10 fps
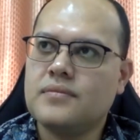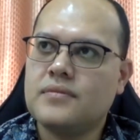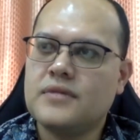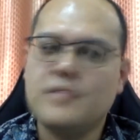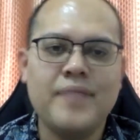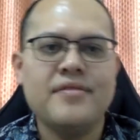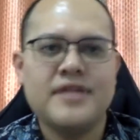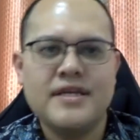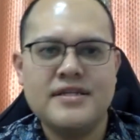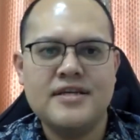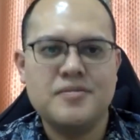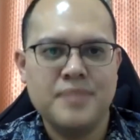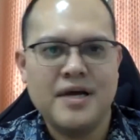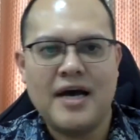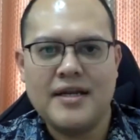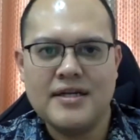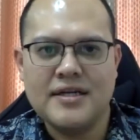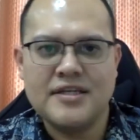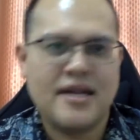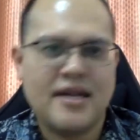the main reasons behind
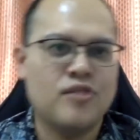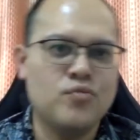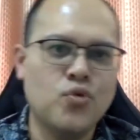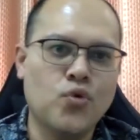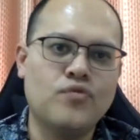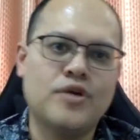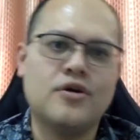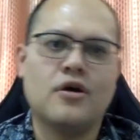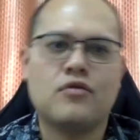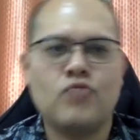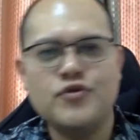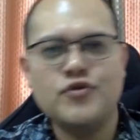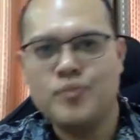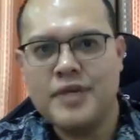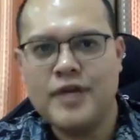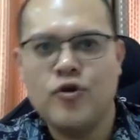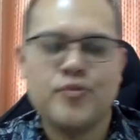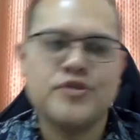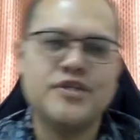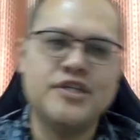the Sheraton move. Because once you beat the
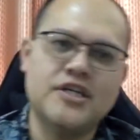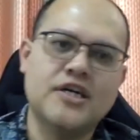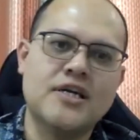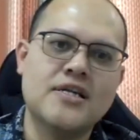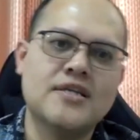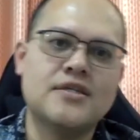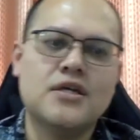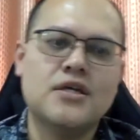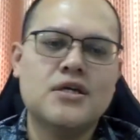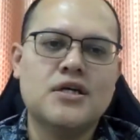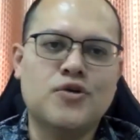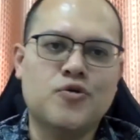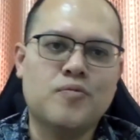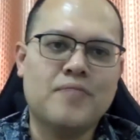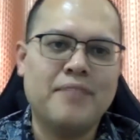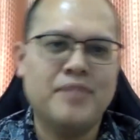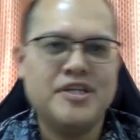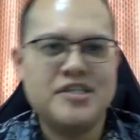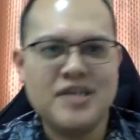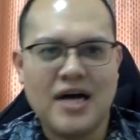oppositions, you might
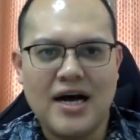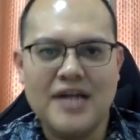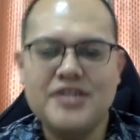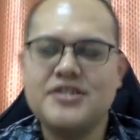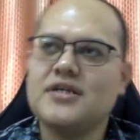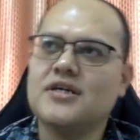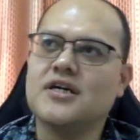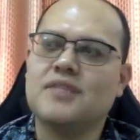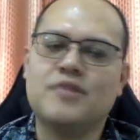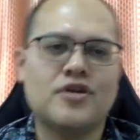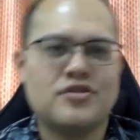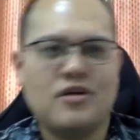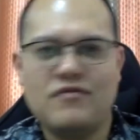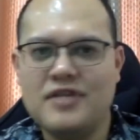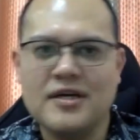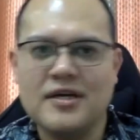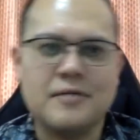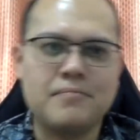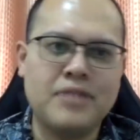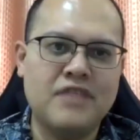be charged because of
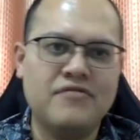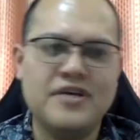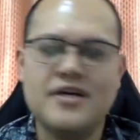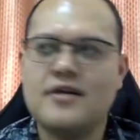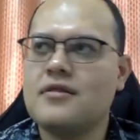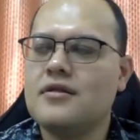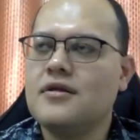the previous